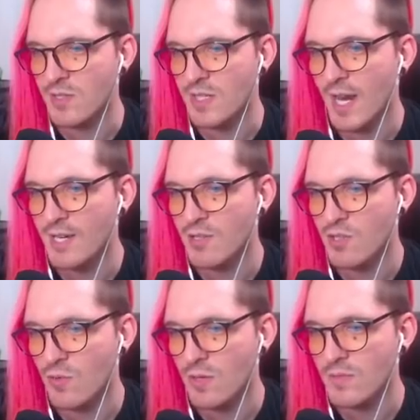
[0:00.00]

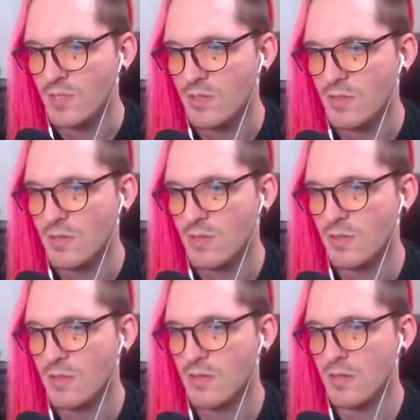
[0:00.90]
Hydrostorms
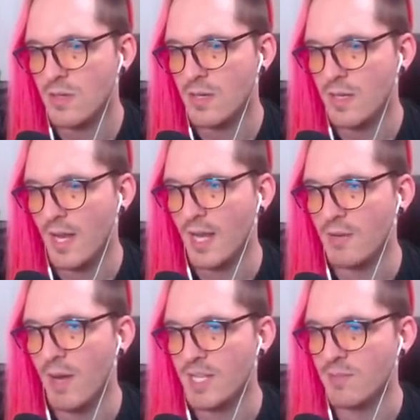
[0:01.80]
and
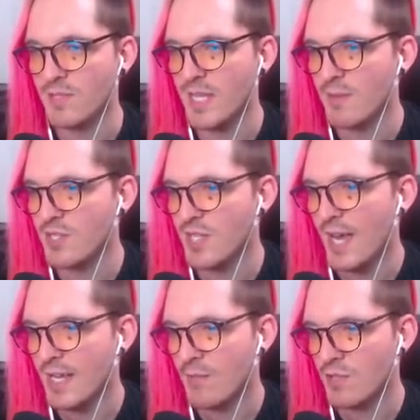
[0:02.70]
possible damage
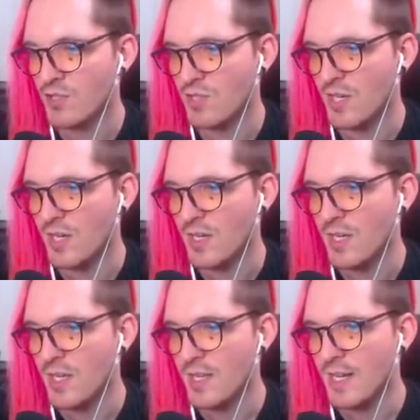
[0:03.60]
stacking, which you saw
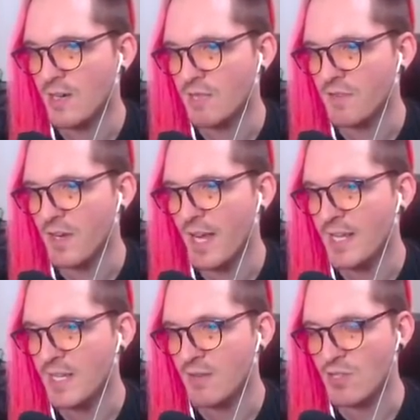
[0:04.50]
there at the very
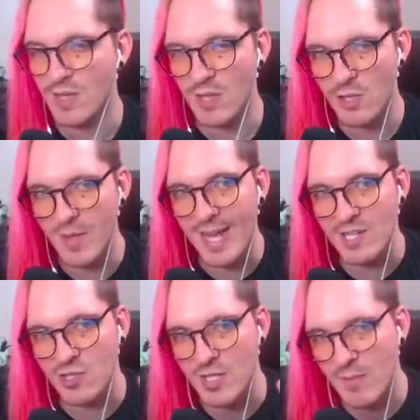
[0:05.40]
end. I was doing a little bit
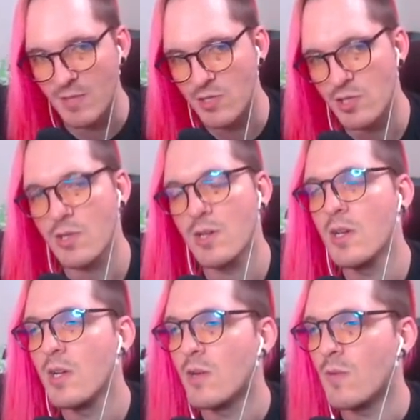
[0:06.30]
extra damage
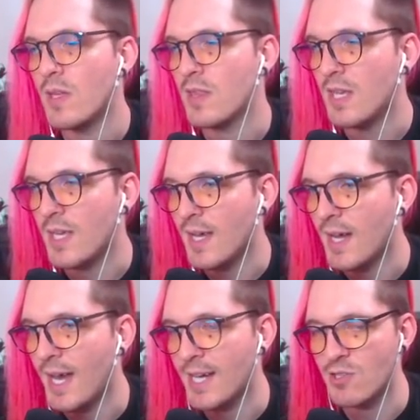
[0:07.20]
with the
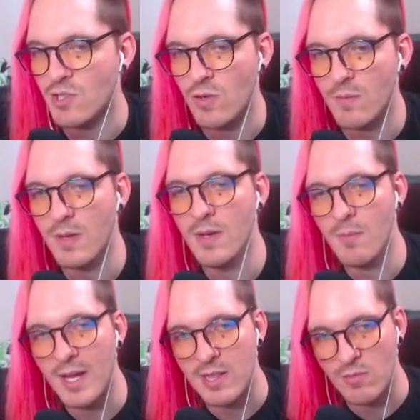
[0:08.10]
Hydrostorm
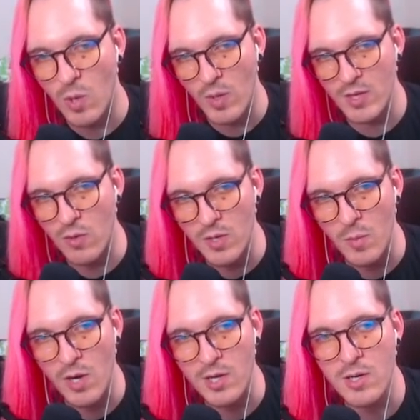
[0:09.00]
by throwing the holy
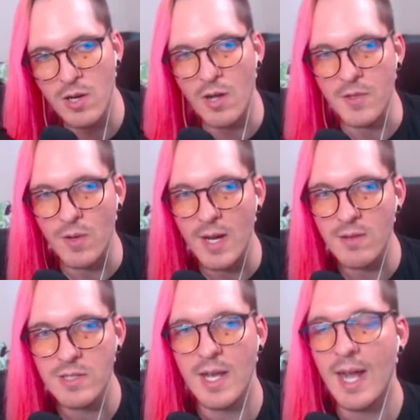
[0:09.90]
water on the
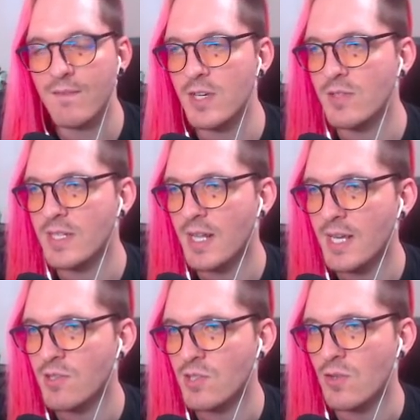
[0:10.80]
ground after using the
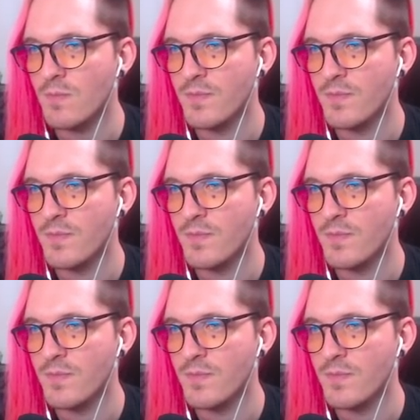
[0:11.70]
Hydrostorm.